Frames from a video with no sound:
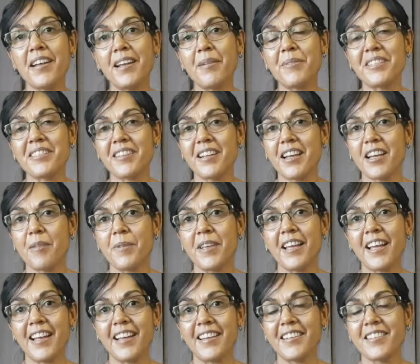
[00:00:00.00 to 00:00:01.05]
name is
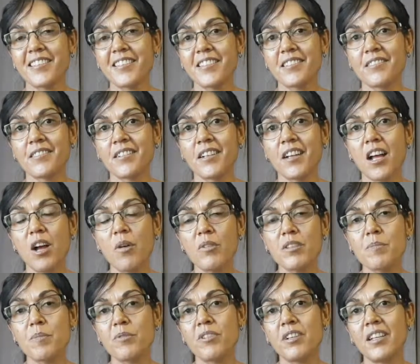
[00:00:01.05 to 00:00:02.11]
Naomi Hayes. I
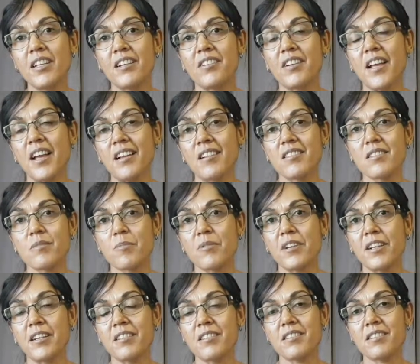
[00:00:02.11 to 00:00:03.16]
was born here in Alice
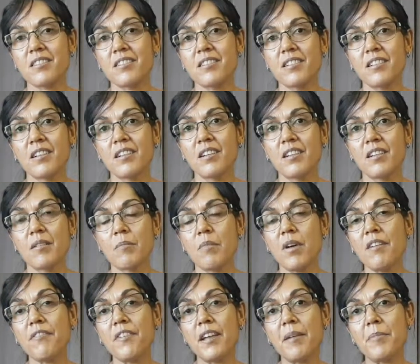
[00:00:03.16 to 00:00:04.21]
Springs.
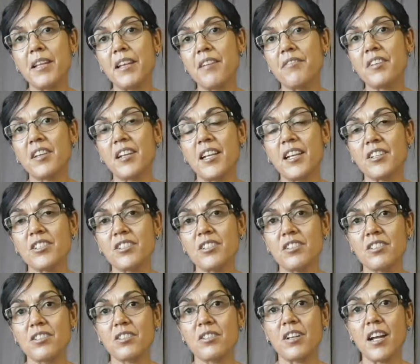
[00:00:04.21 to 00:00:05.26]
My family have
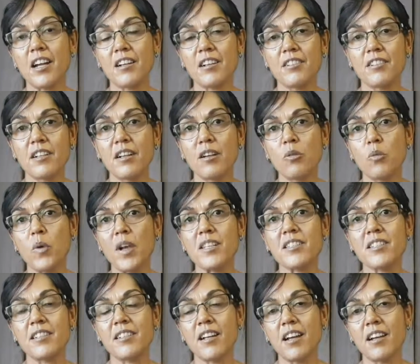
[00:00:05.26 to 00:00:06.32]
connections to Arunda,
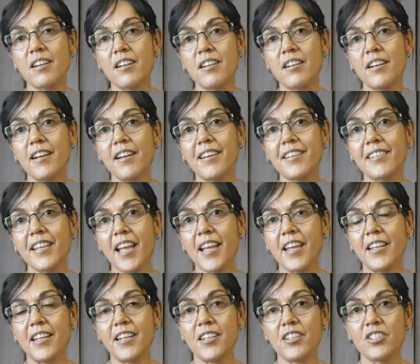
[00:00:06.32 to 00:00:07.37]
Western Arunda,
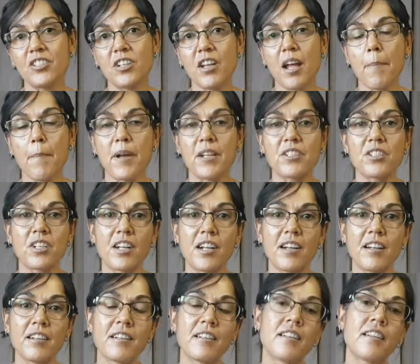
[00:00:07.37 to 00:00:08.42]
Kadich, Amajida,
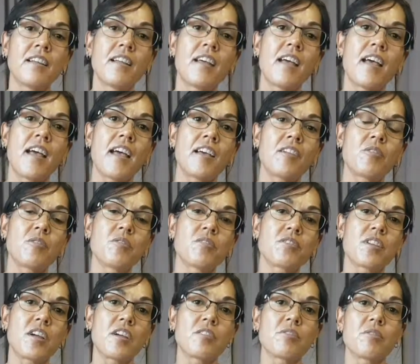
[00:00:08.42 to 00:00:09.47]
and
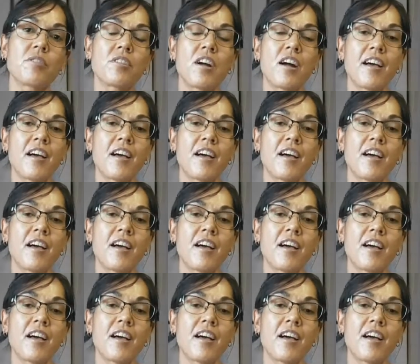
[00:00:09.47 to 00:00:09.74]
also Groot